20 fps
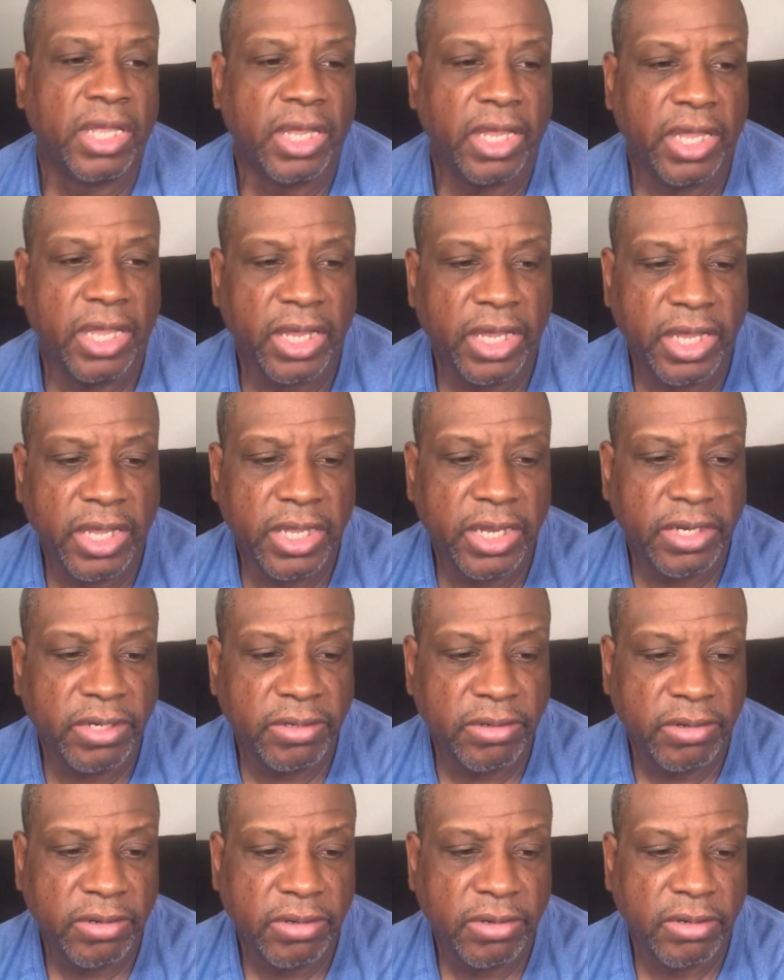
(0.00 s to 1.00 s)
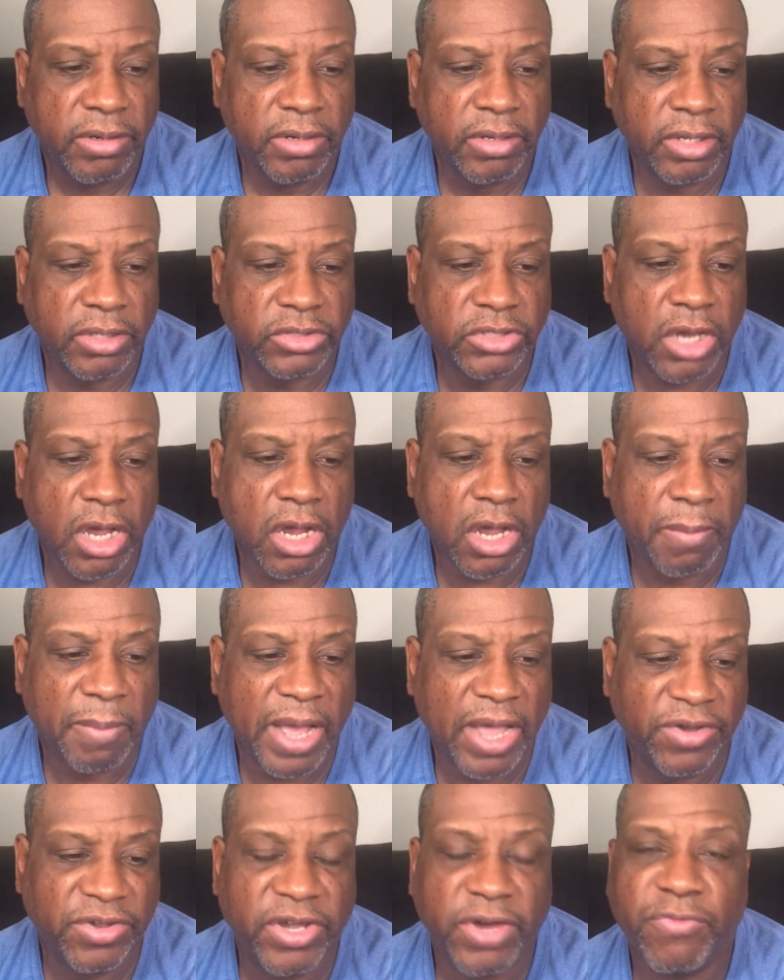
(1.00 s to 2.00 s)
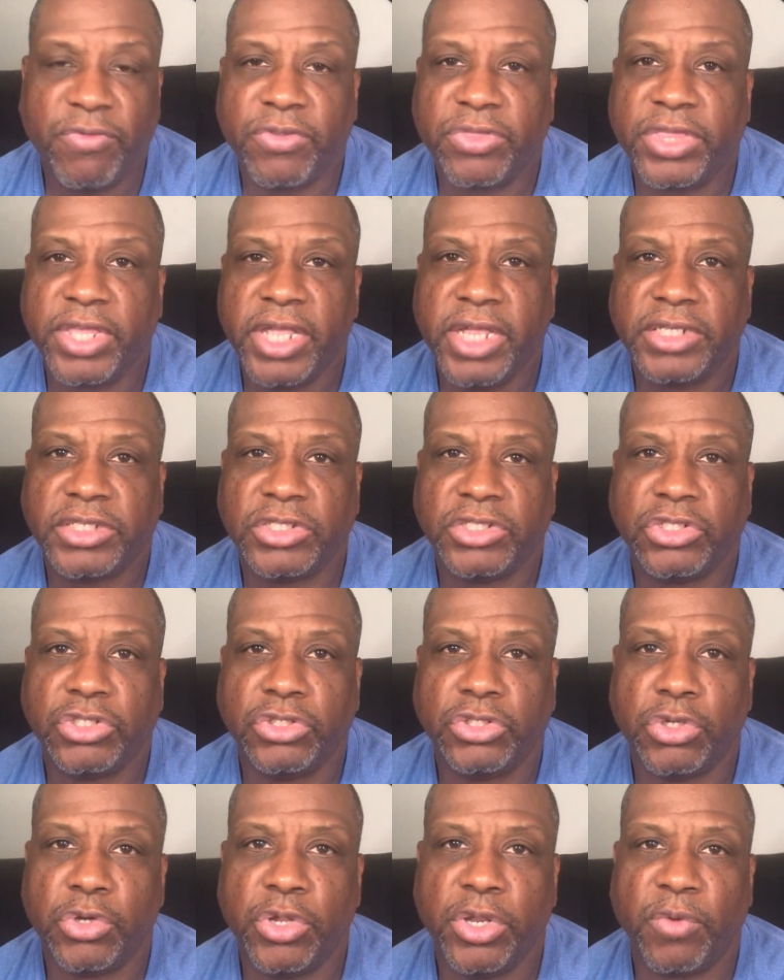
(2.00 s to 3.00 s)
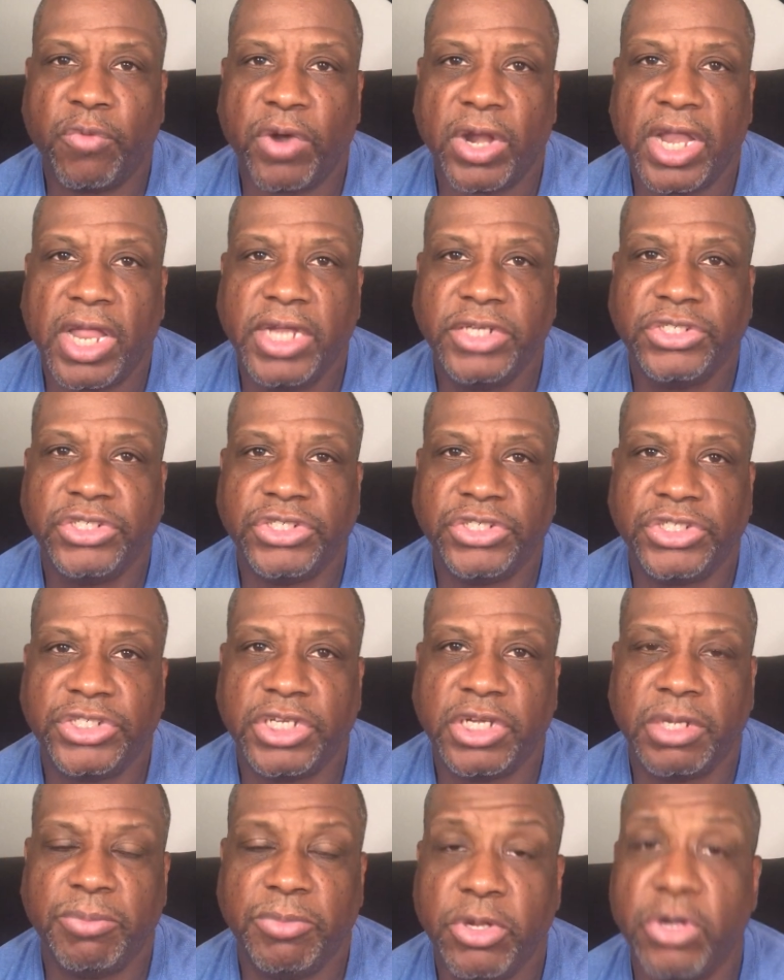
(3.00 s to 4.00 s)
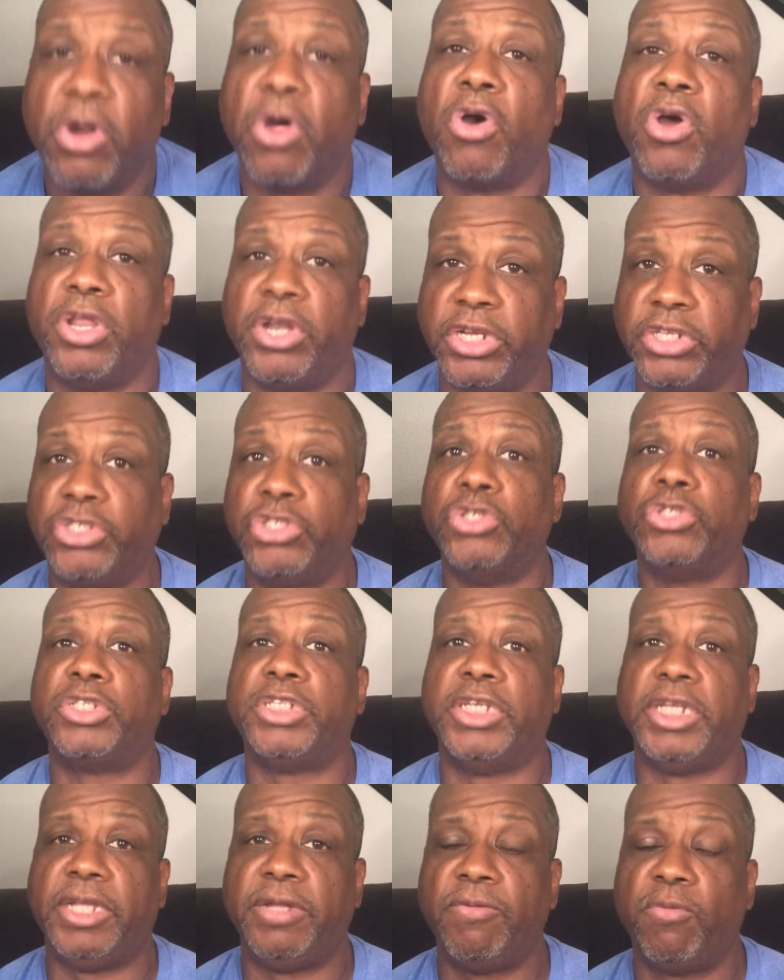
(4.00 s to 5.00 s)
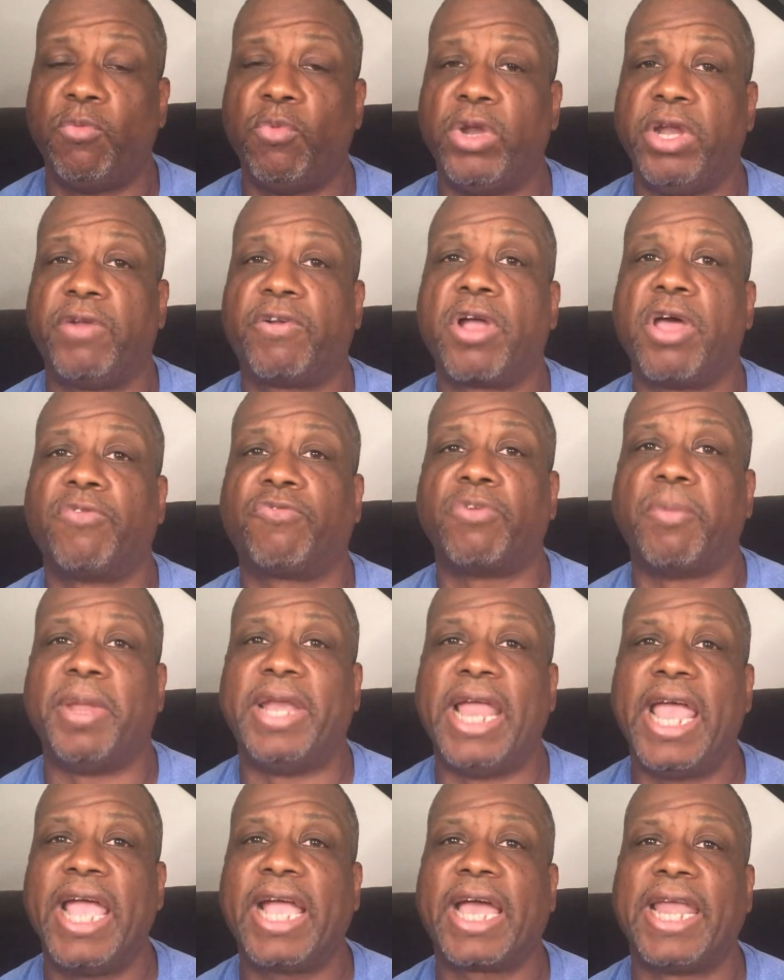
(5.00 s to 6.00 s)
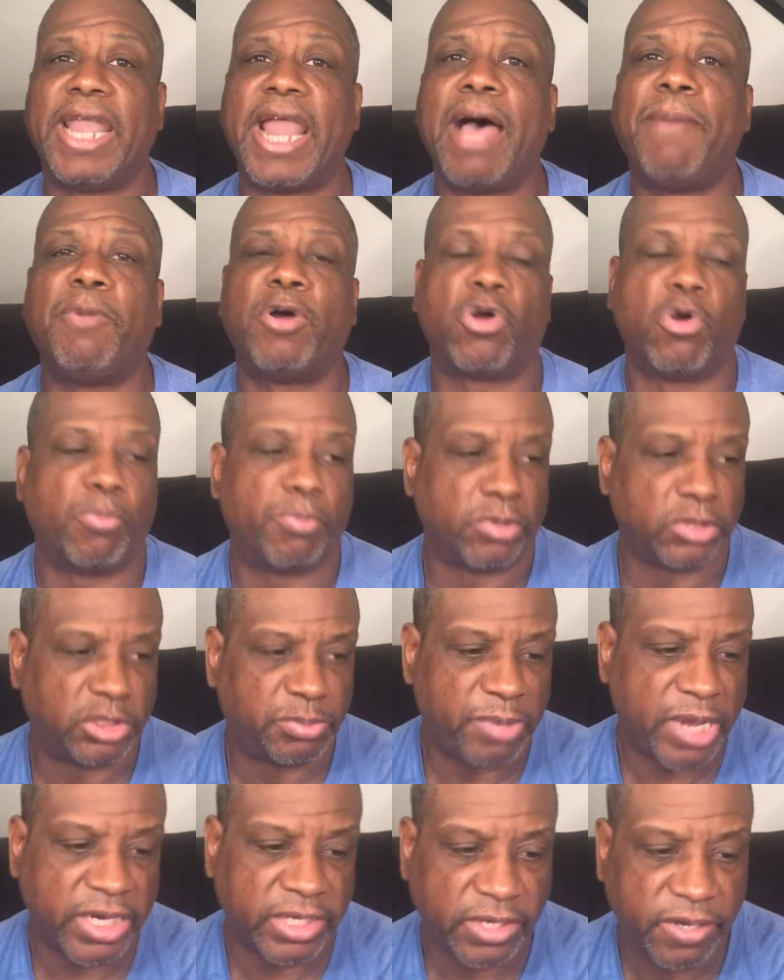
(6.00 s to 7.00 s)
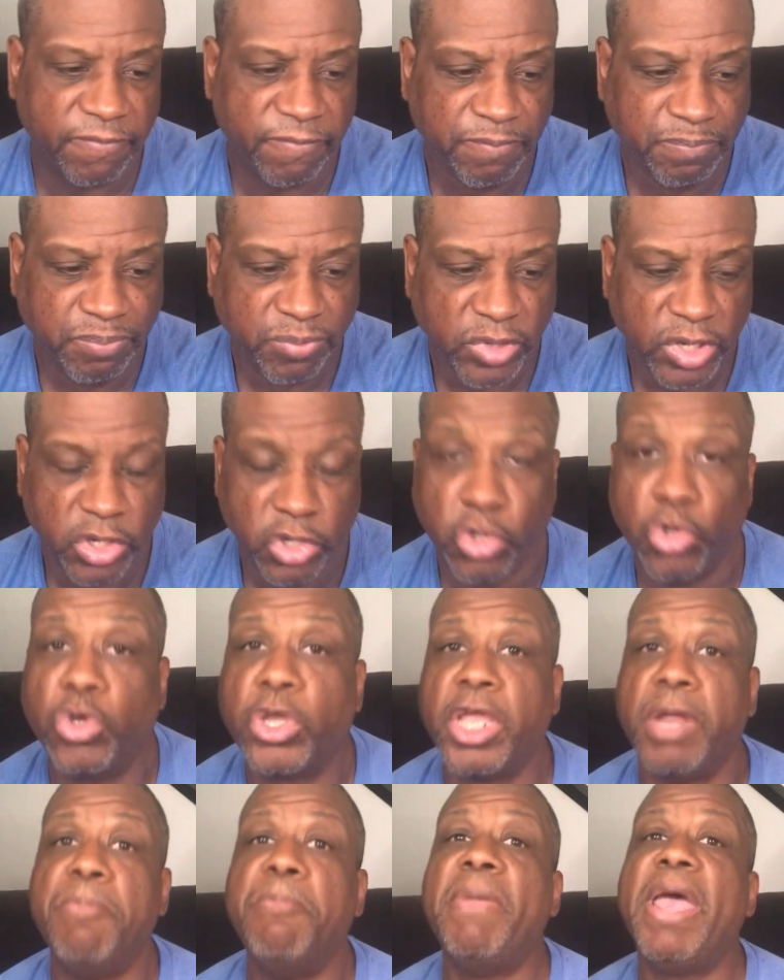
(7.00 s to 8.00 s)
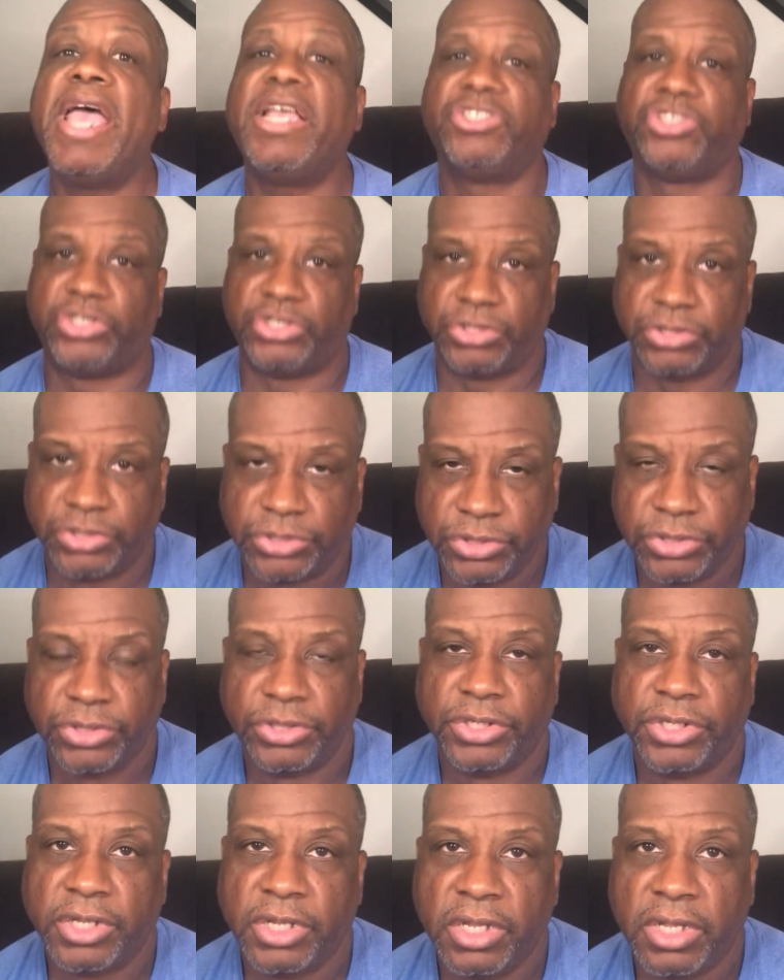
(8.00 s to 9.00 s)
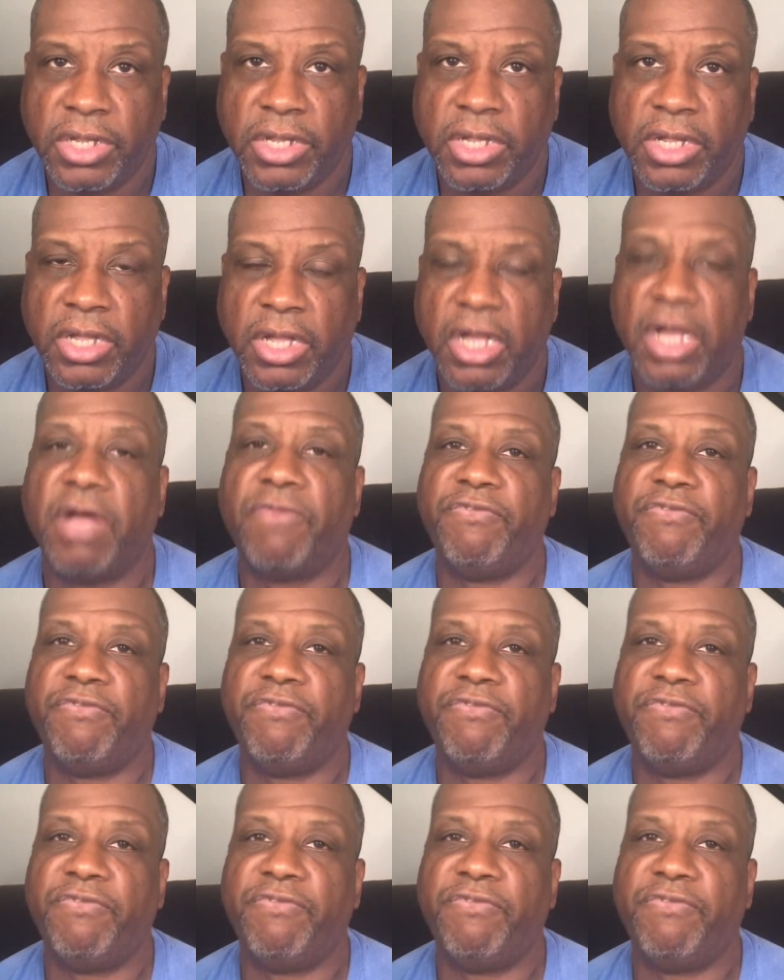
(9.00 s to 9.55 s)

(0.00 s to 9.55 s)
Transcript: And they'll talk about different things that you do in the relationship, you know, and it's usually when it comes from an economical perspective, you can measure a